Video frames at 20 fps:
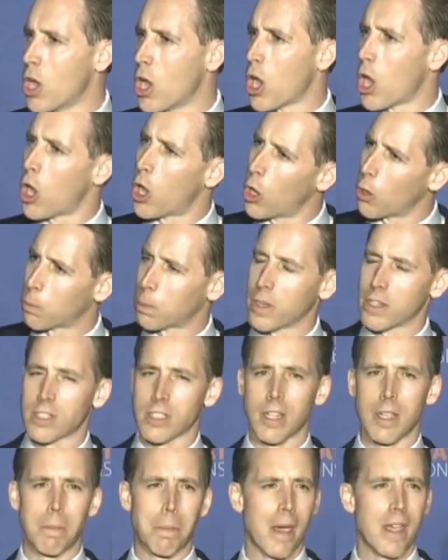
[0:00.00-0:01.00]

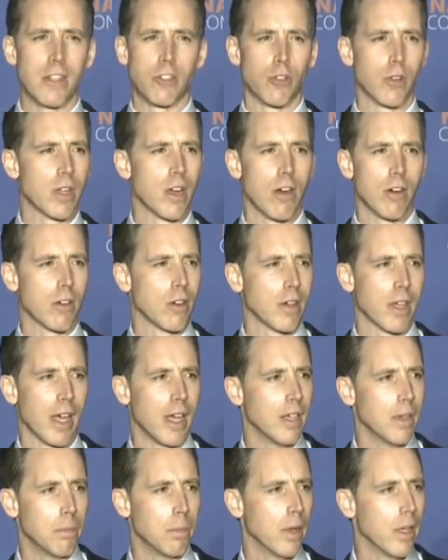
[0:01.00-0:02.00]
hopelessly patriarchal
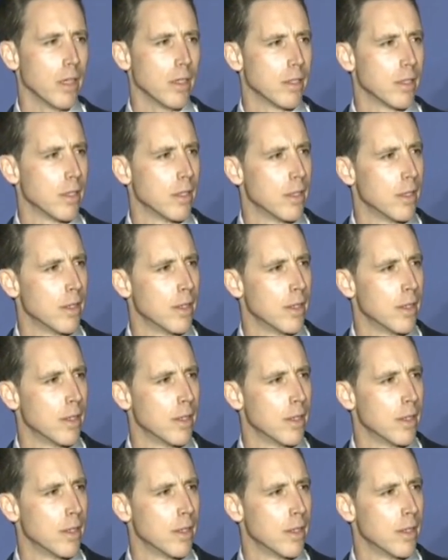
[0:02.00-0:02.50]
kind of place.